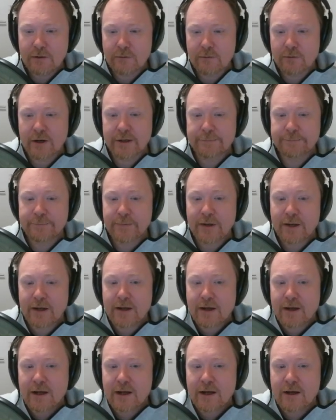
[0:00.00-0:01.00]
Right.
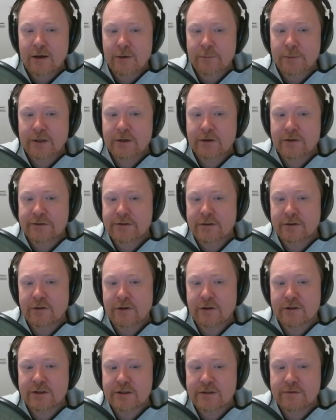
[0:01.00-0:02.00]
Because the
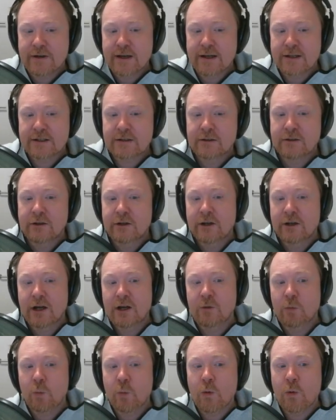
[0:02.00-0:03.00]
doctors have had to learn
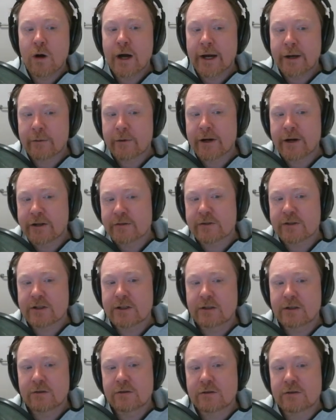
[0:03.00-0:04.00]
a wide range of
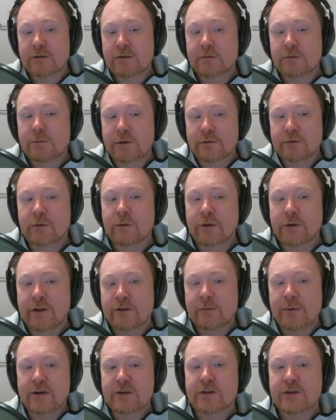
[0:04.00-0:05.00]
skills before they
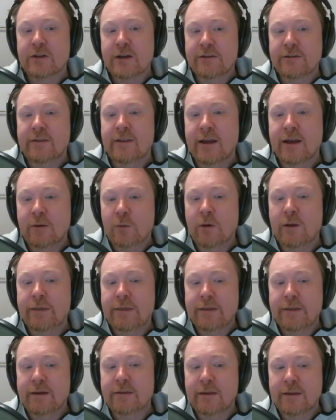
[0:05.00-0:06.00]
specialize in that
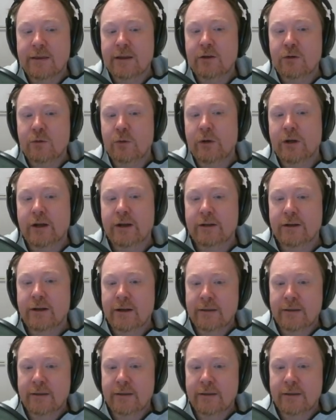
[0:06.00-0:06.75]
one thing that they're good at.